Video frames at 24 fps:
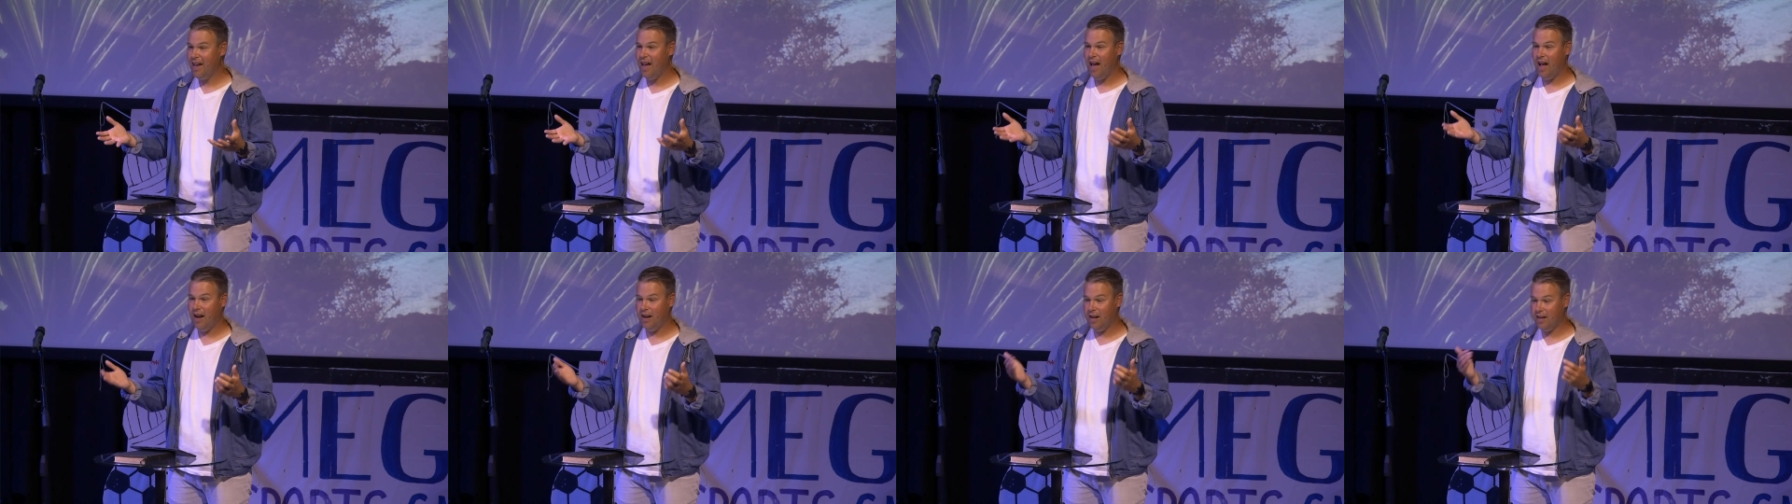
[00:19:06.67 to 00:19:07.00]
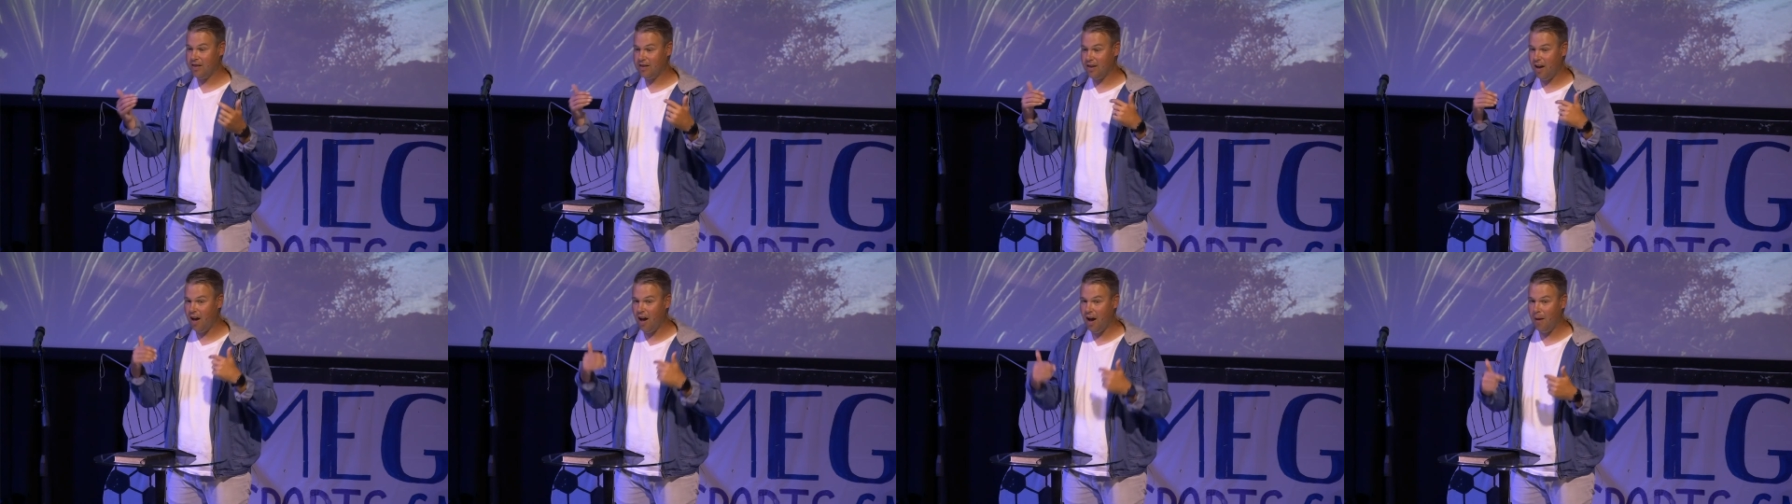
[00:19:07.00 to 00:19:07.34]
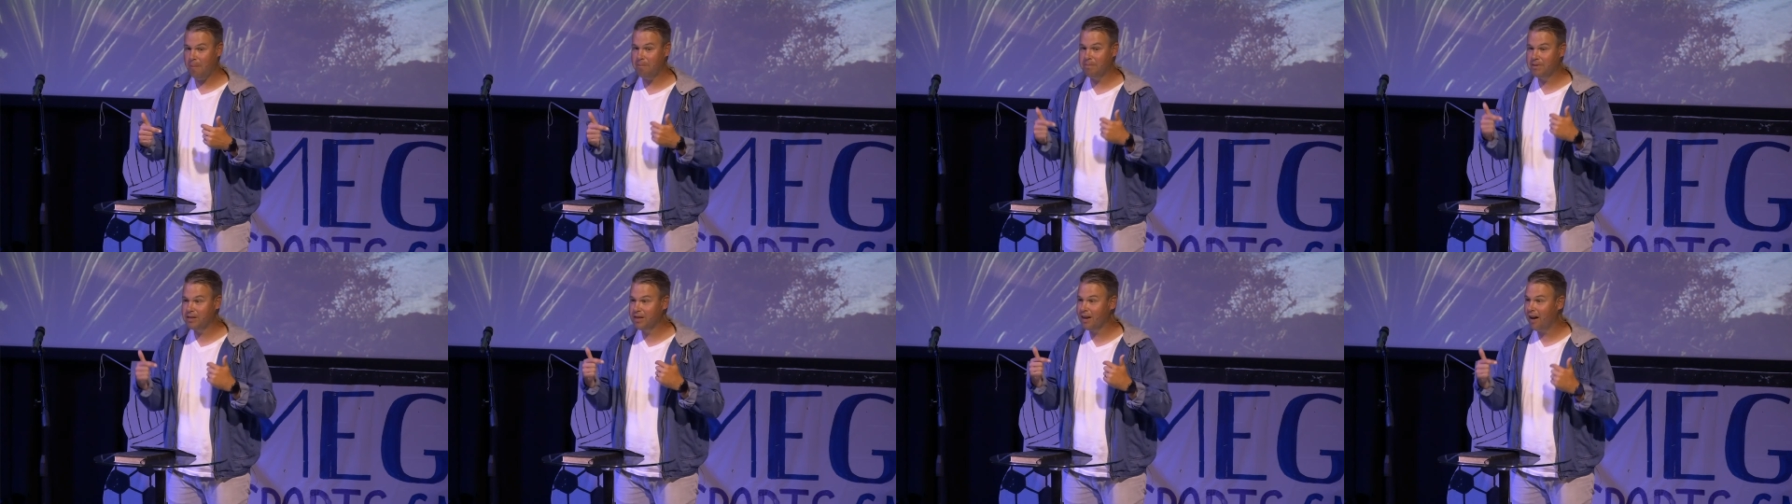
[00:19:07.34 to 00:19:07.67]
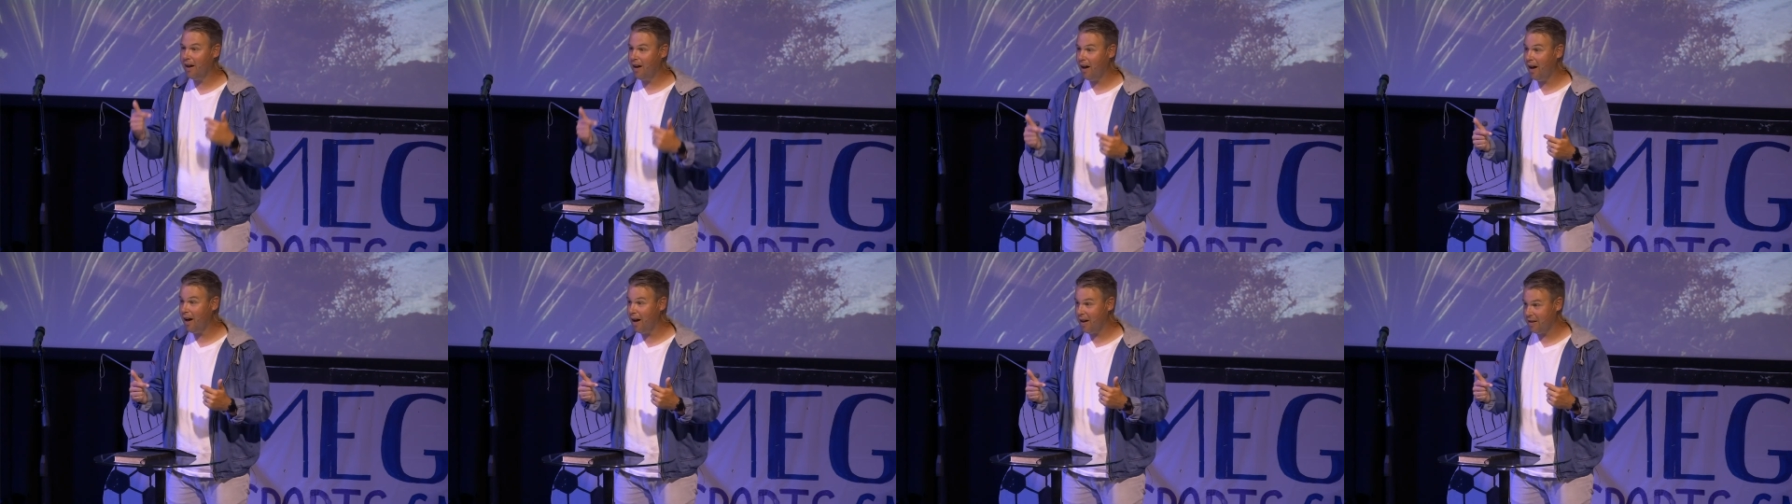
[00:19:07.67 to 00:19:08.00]
And it's up
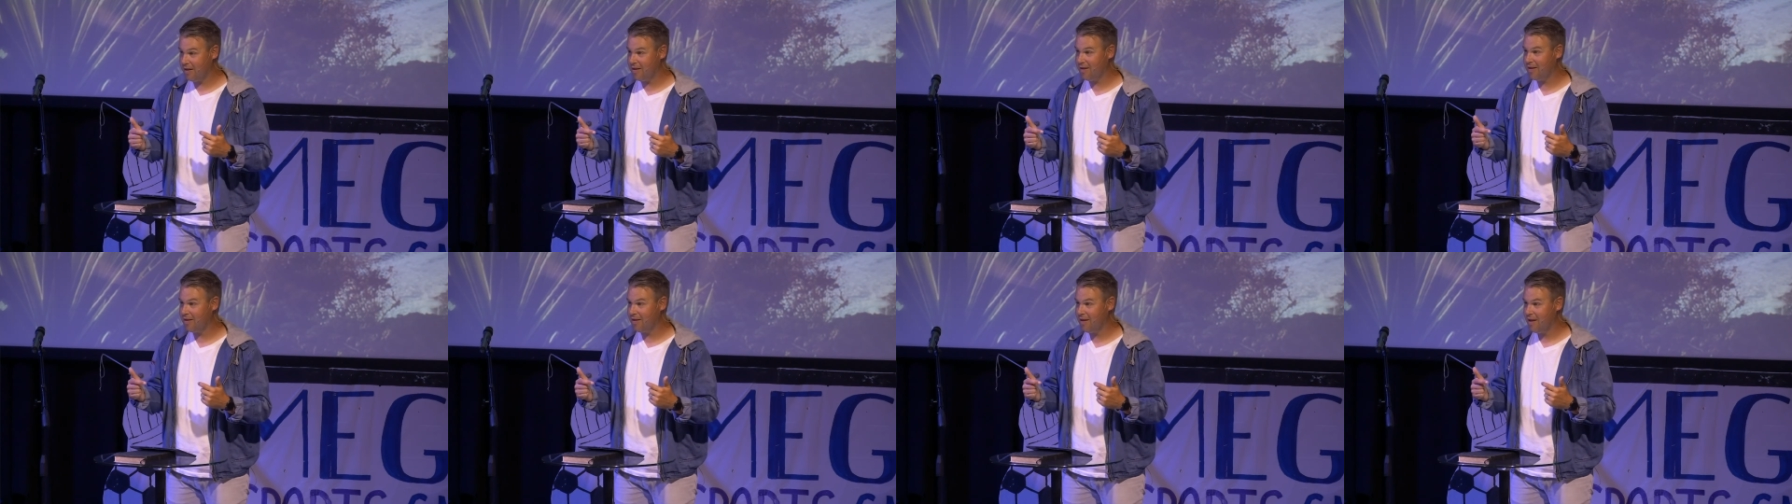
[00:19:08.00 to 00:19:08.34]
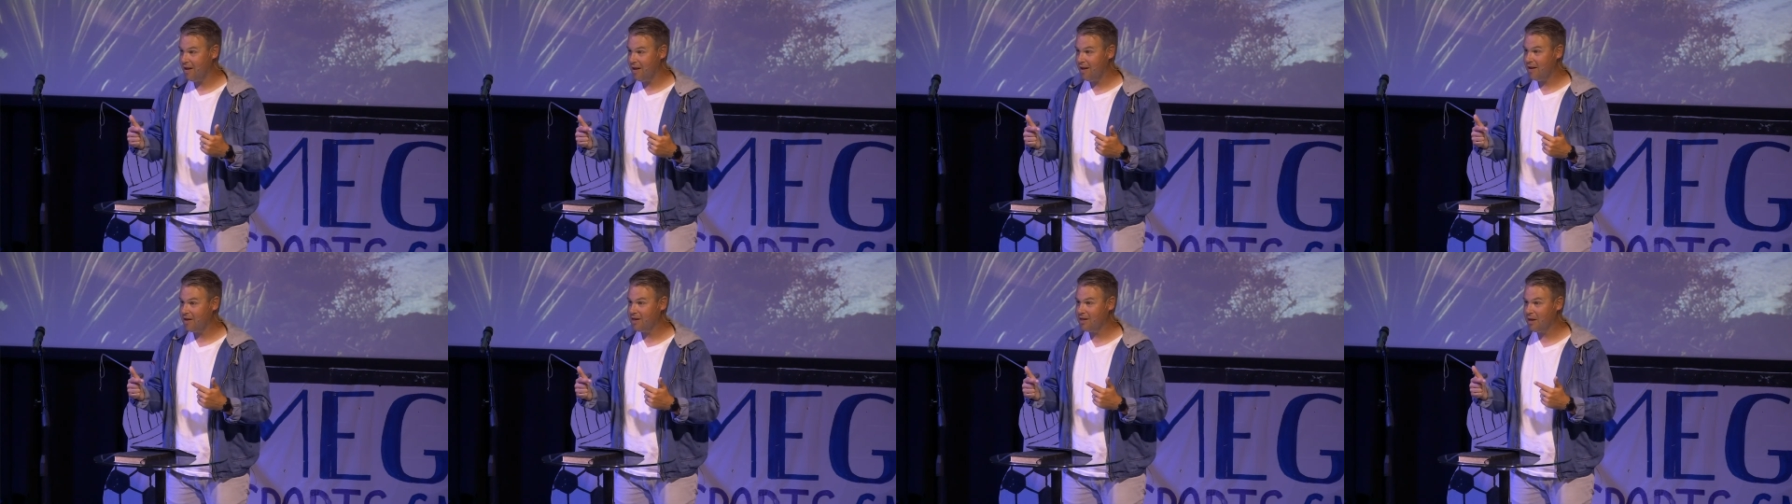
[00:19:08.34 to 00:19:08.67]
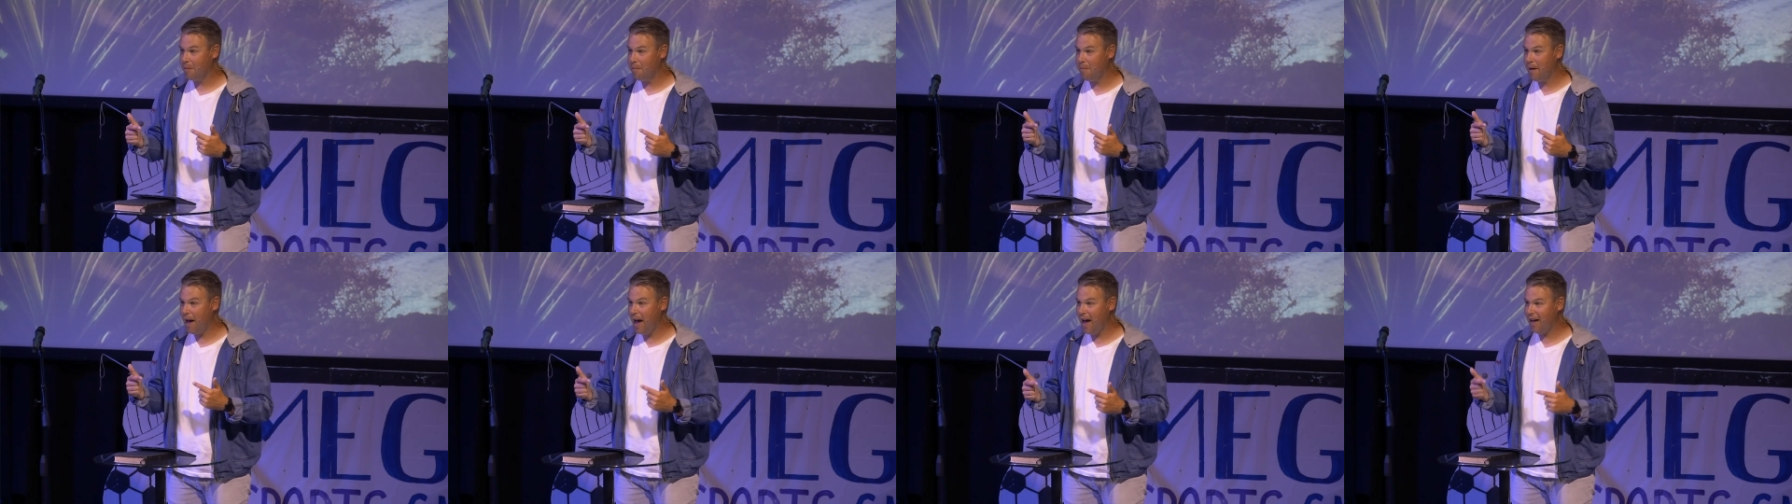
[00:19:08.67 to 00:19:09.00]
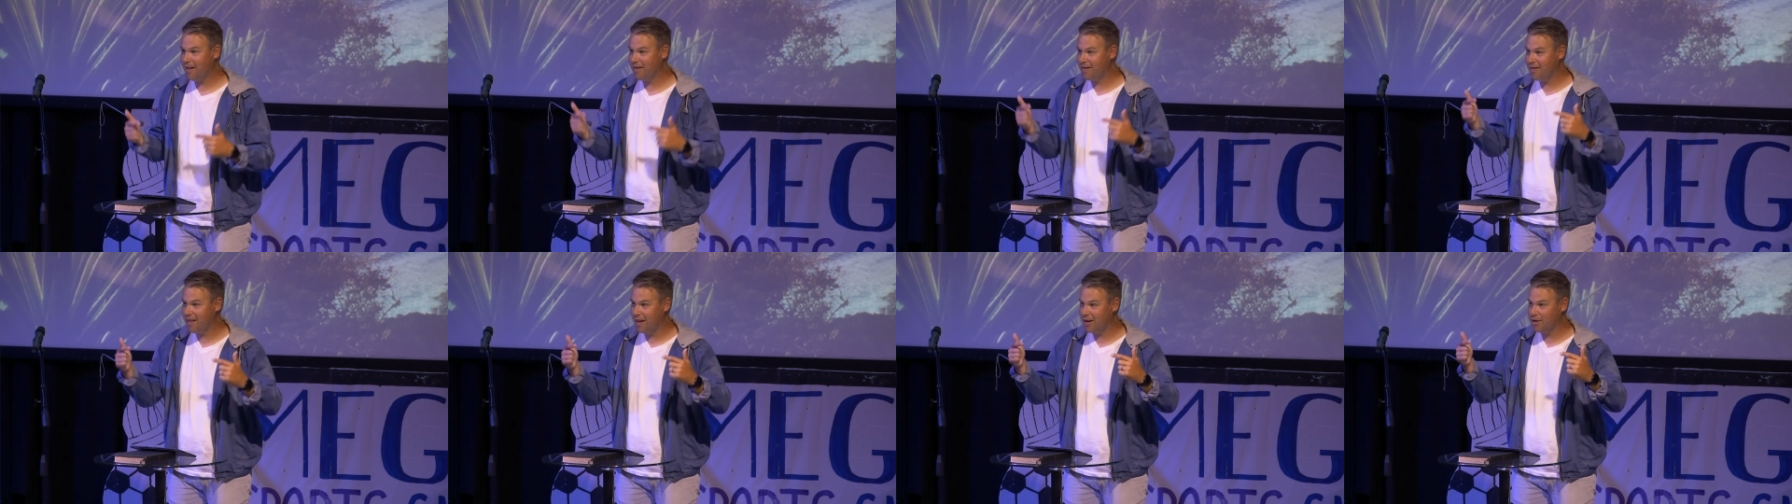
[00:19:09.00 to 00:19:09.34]
to us to
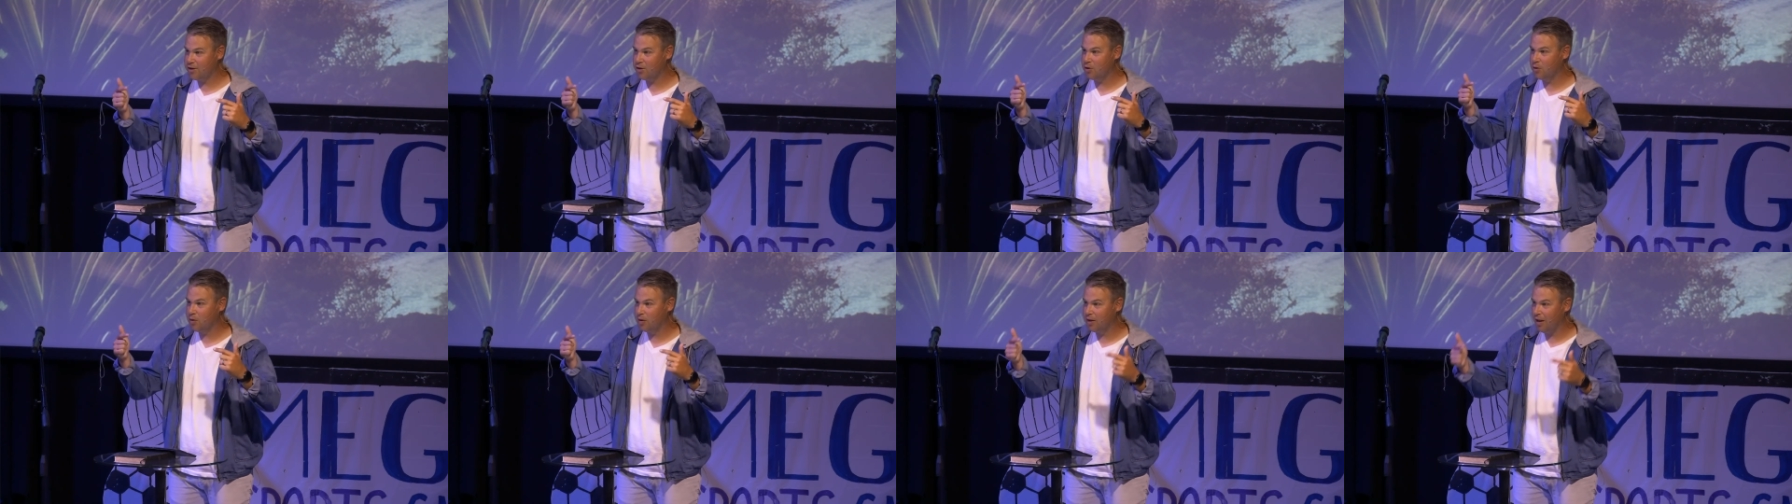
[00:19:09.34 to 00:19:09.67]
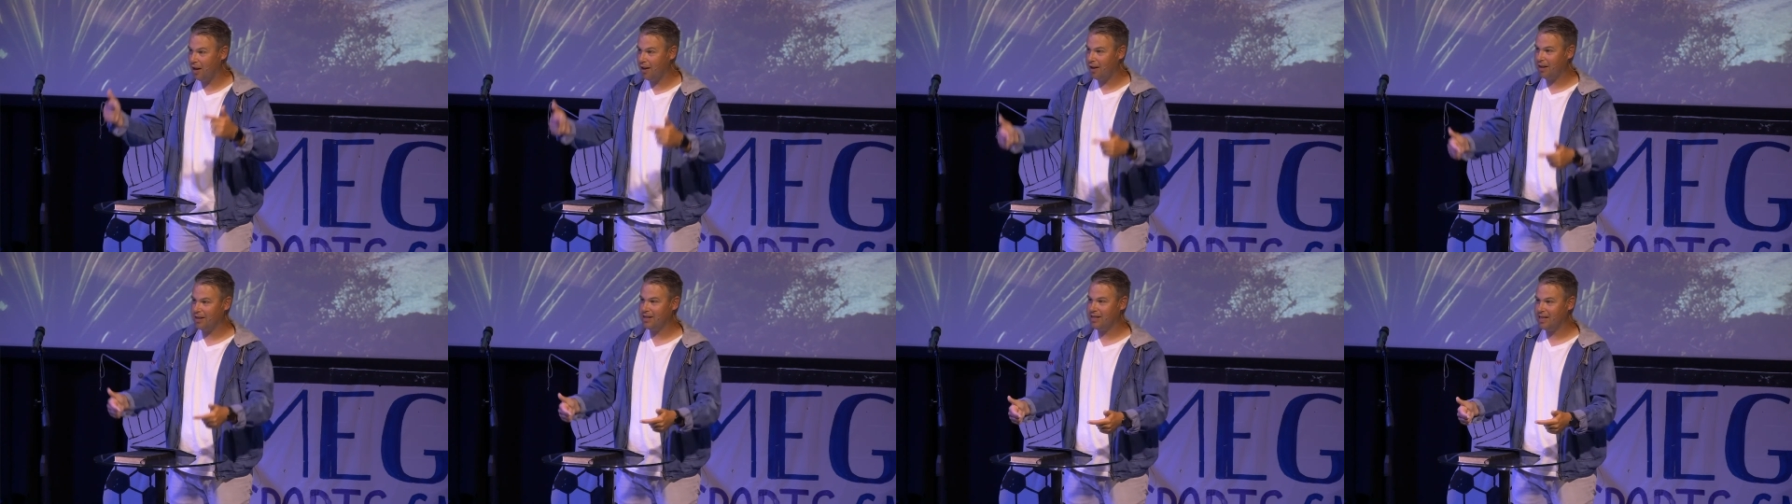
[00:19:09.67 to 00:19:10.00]
pass that truth on